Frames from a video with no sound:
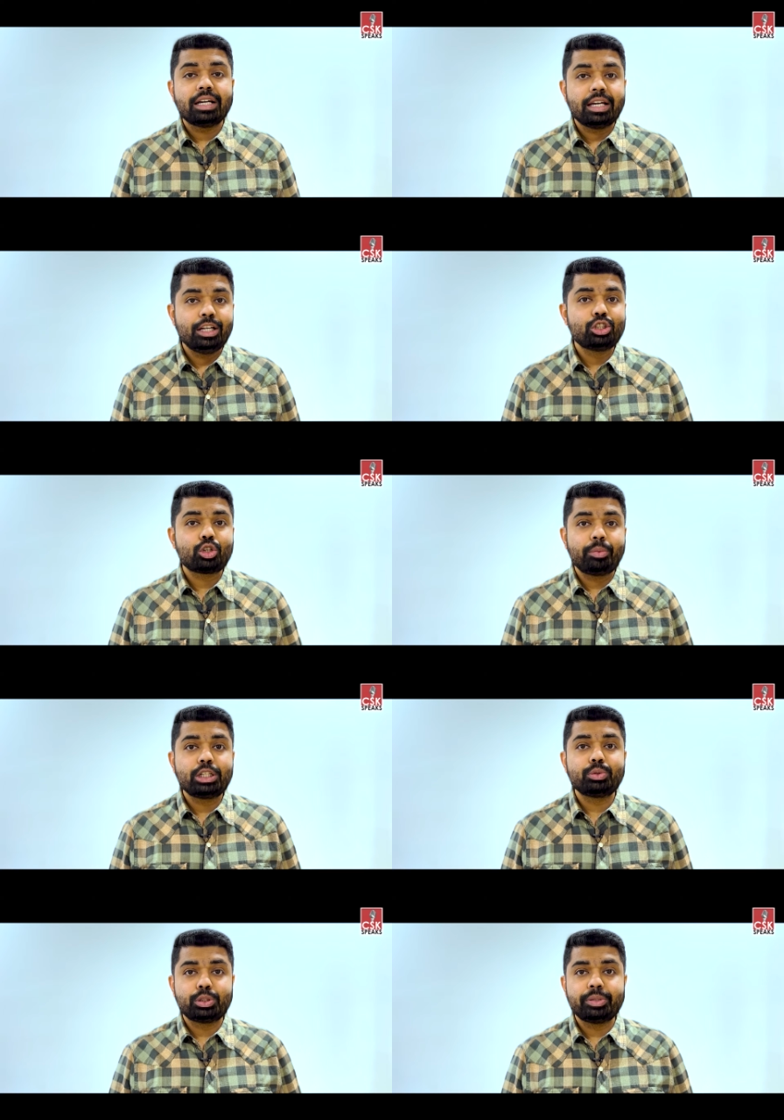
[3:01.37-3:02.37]
instruments
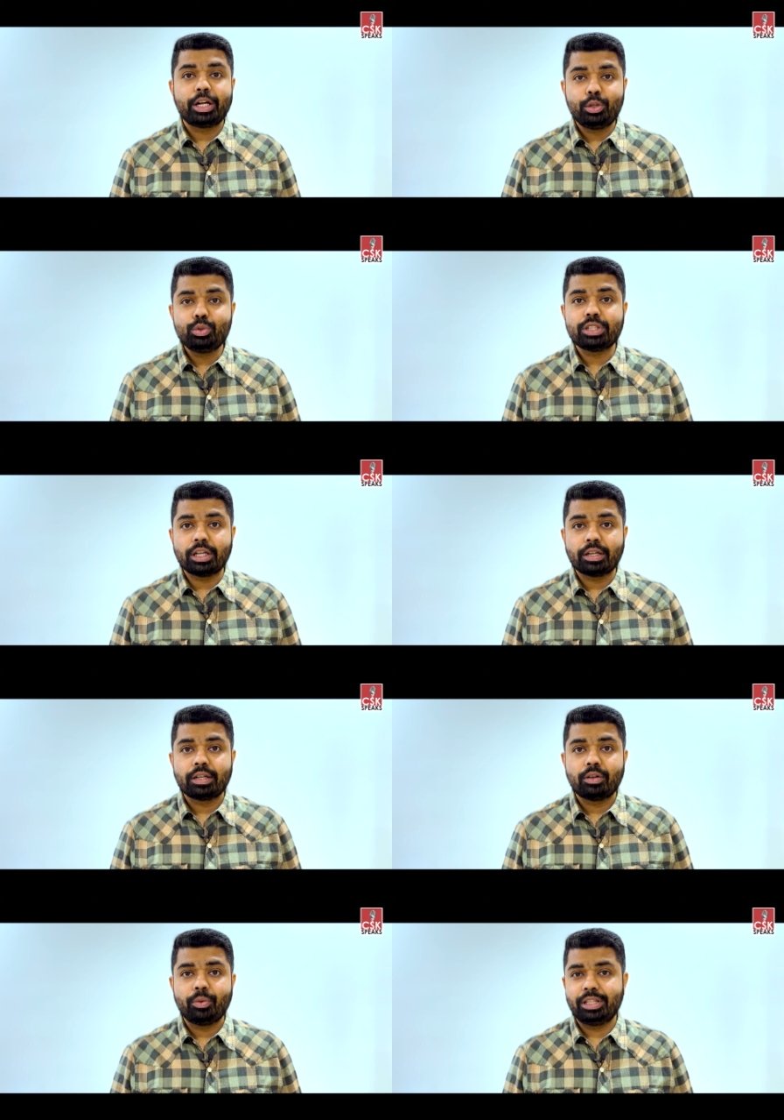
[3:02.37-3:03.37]
which we are using,
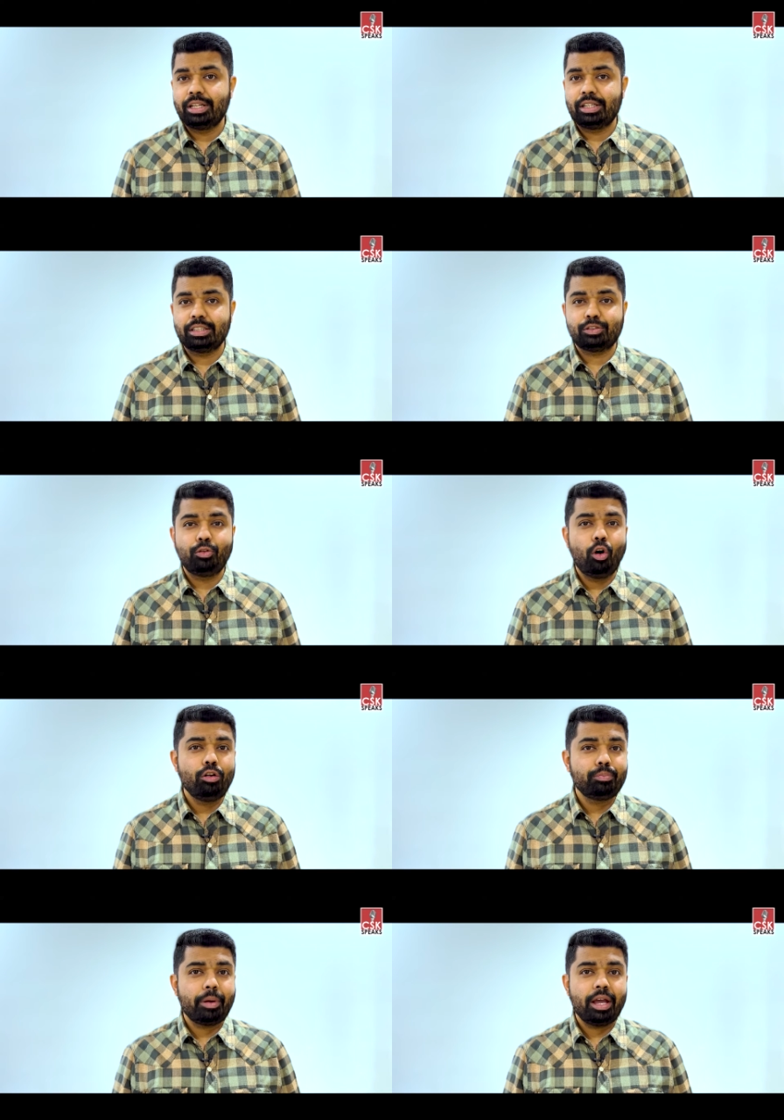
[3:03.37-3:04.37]
whether it is
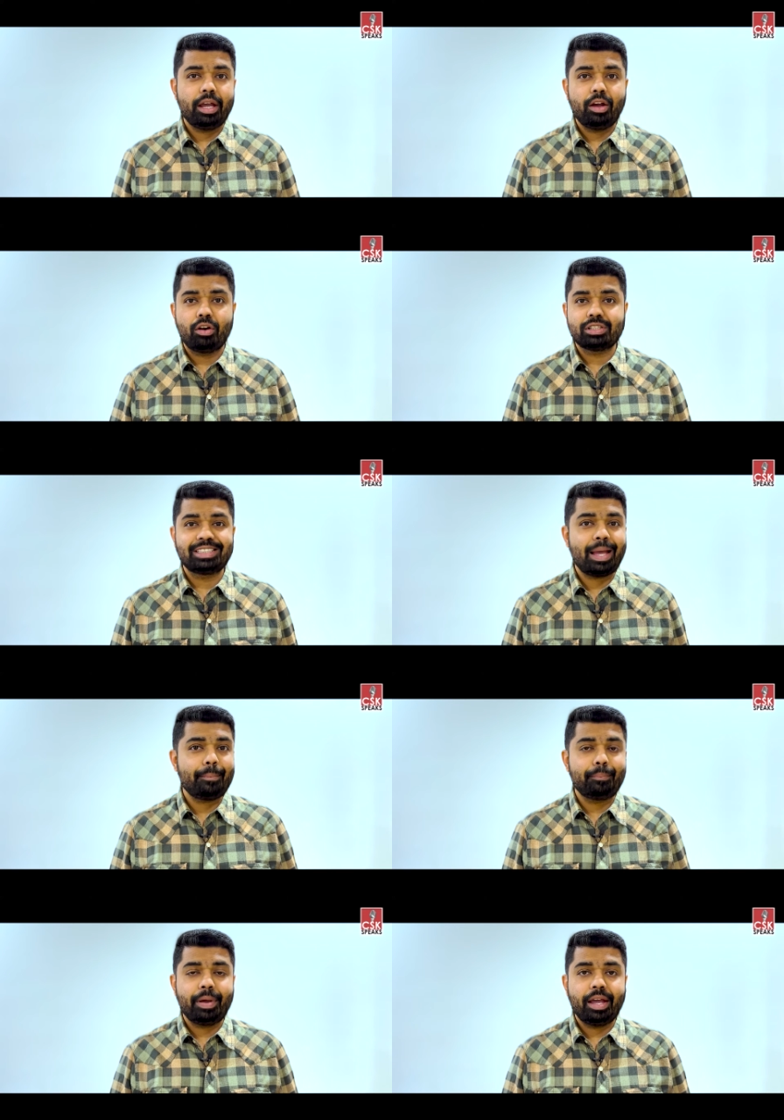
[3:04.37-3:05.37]
PhonePe or
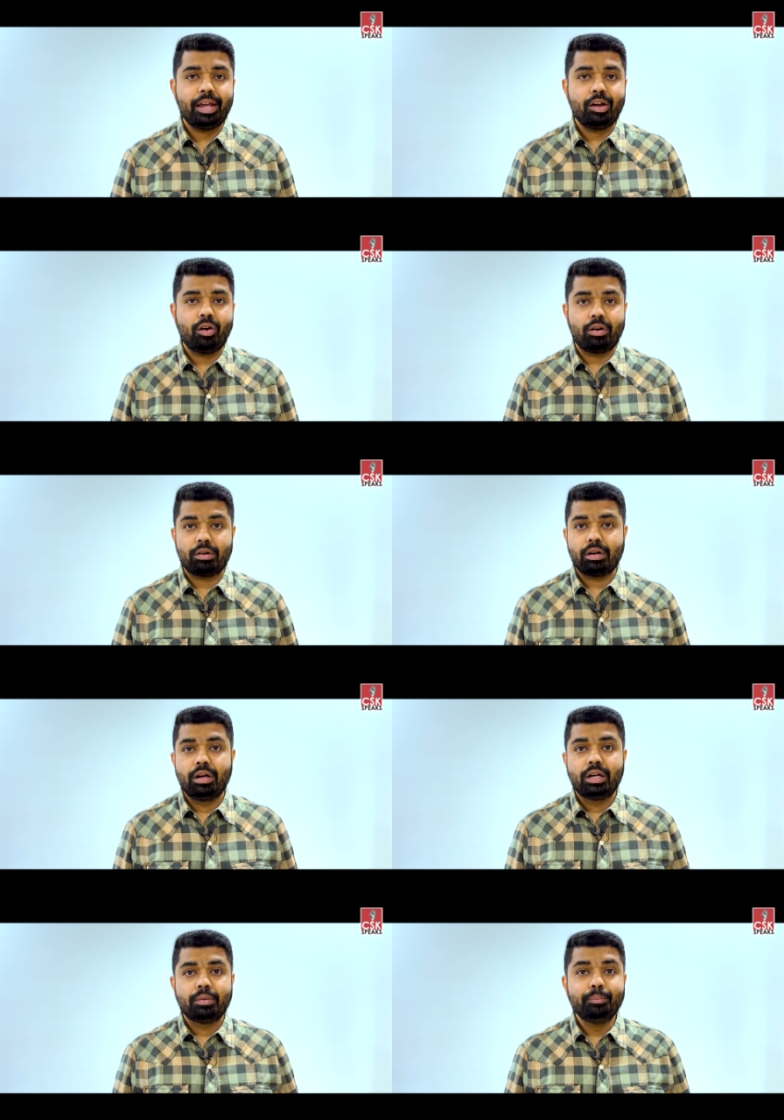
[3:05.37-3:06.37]
ZepPay or
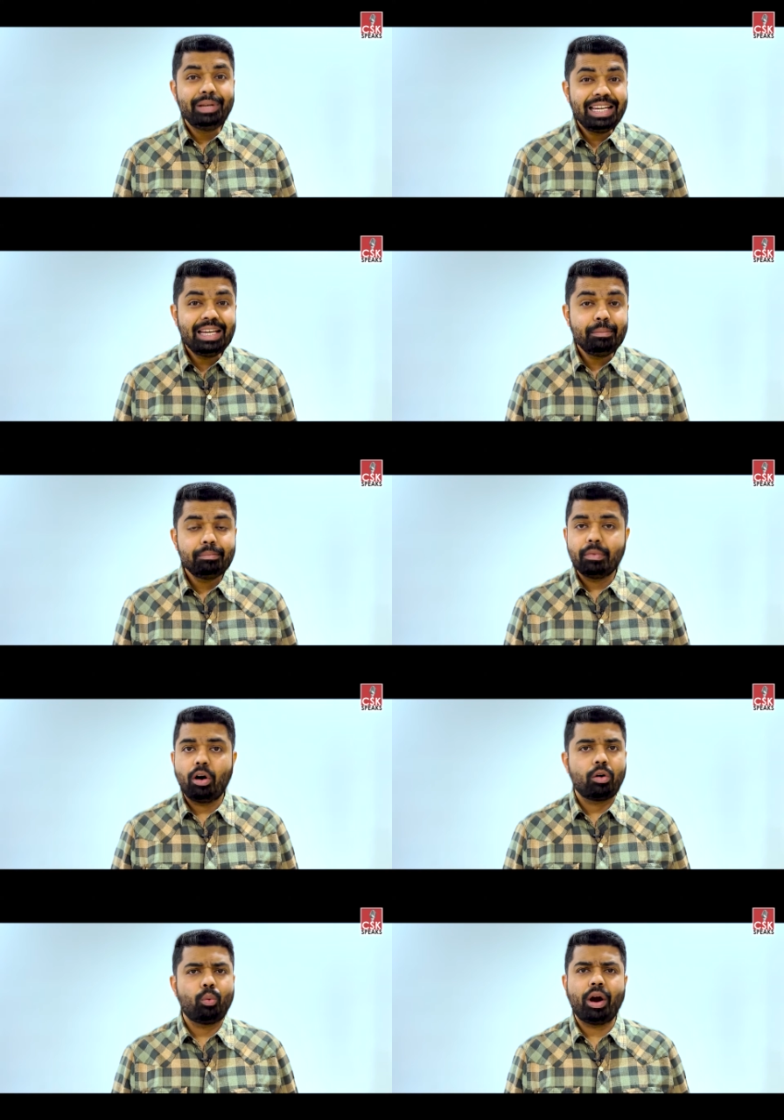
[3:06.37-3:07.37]
Beam
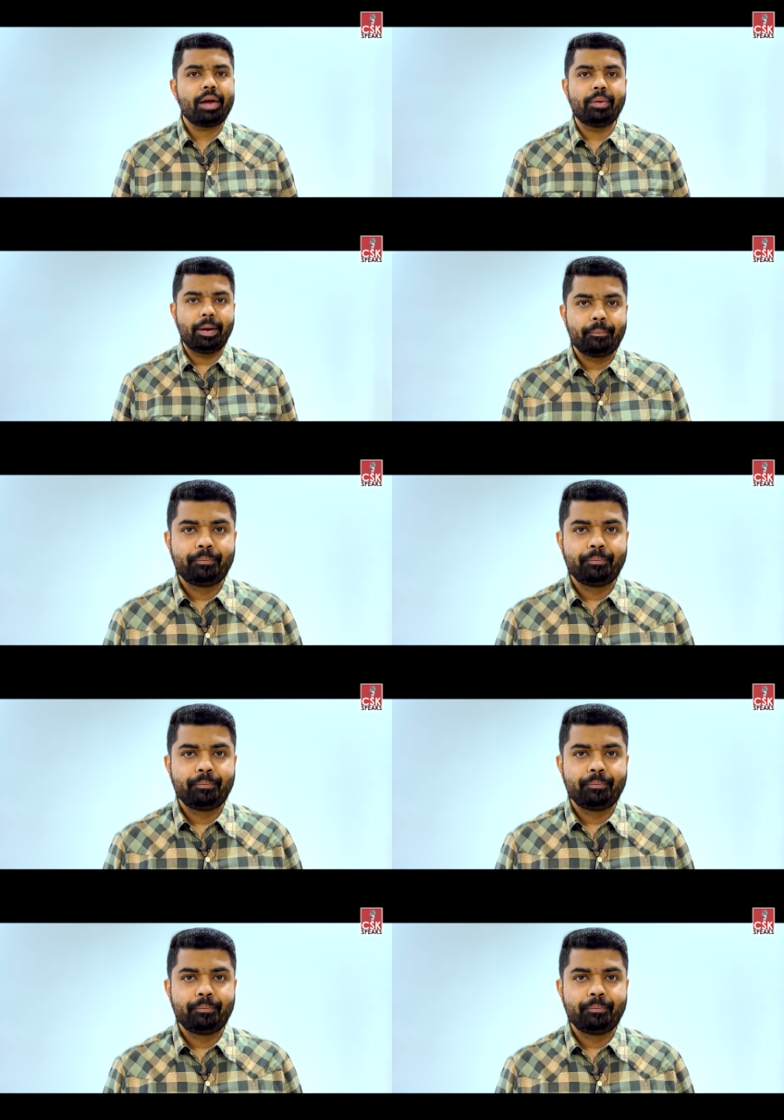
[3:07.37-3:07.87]
or whatever.